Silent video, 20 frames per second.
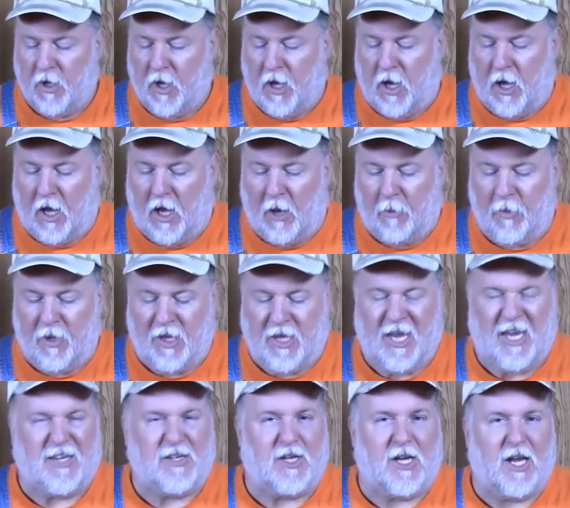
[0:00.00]
But
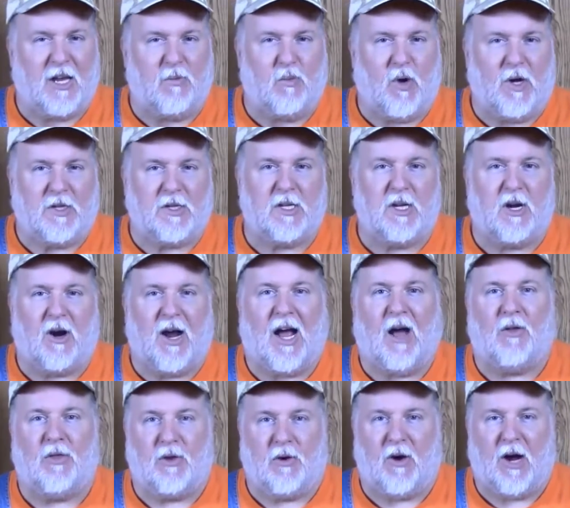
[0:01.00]
they said once they're
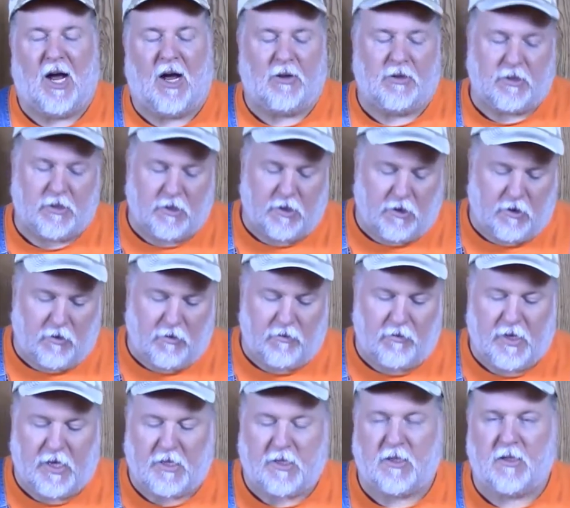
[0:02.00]
out, they're out. So
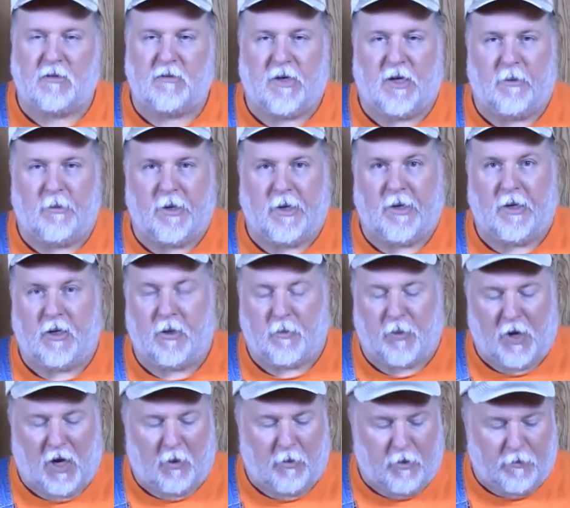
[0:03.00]
that's going to be another
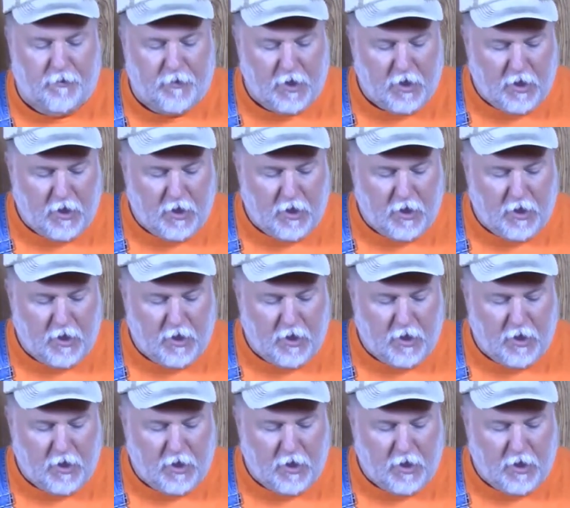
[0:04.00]
problem.